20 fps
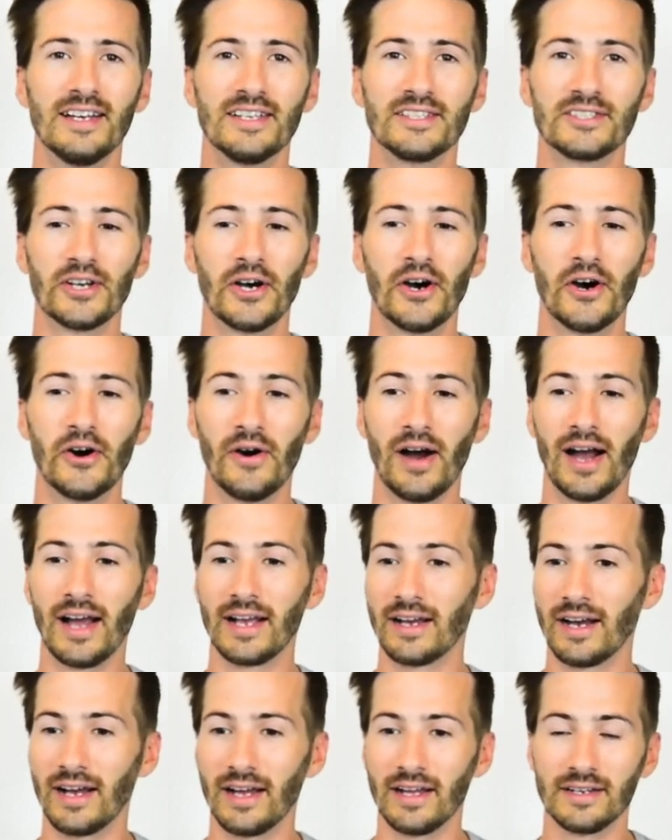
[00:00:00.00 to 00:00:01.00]
So
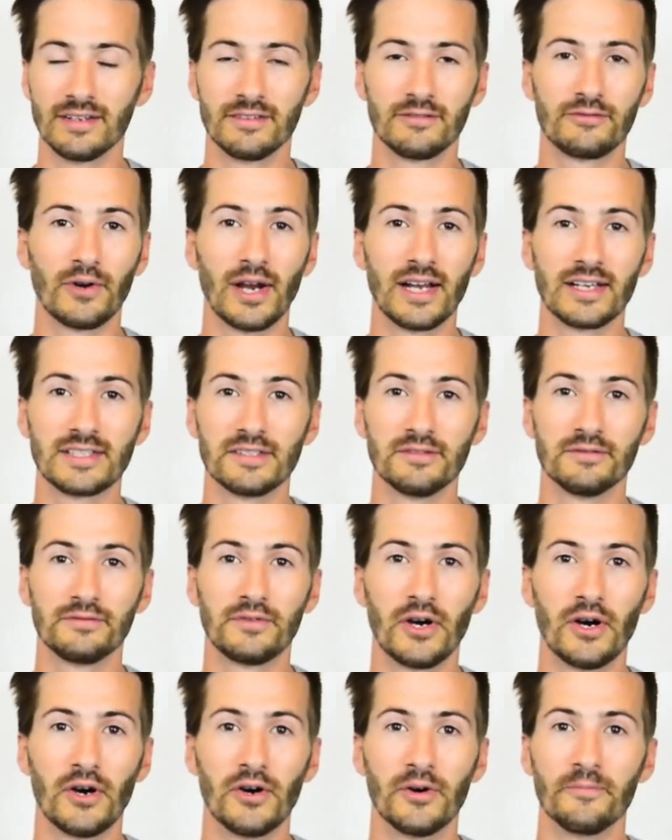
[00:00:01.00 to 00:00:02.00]
I got Frank's
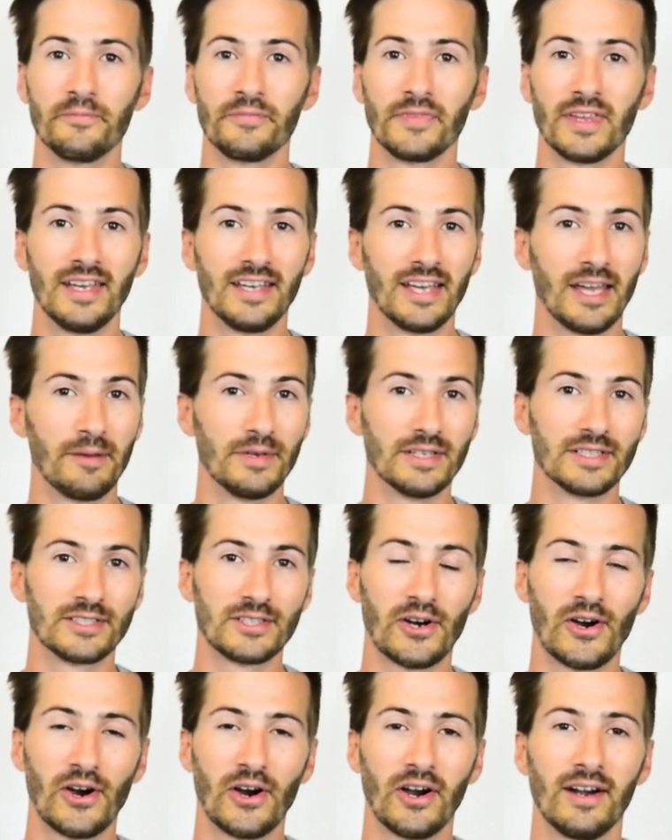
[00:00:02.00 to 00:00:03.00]
info. He gave me his
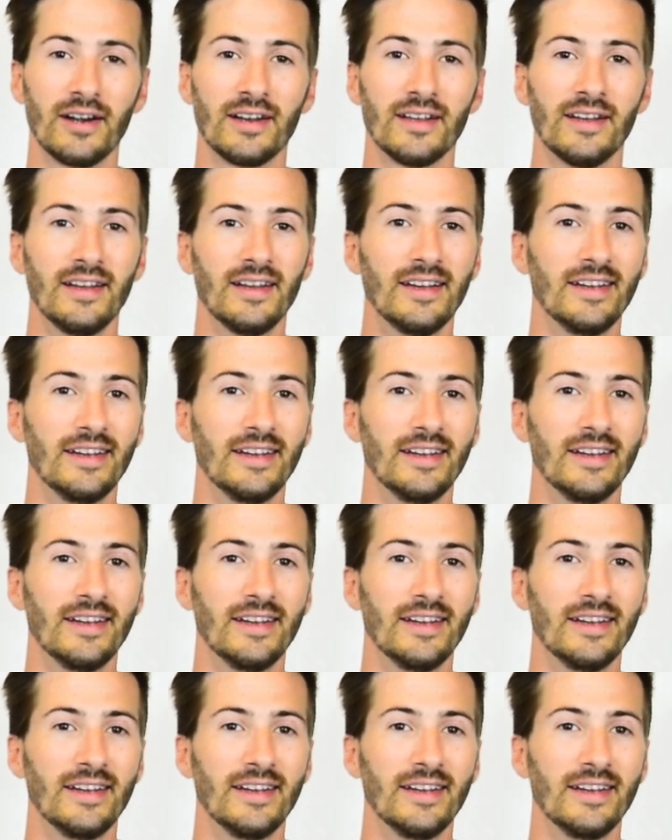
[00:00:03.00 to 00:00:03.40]
card.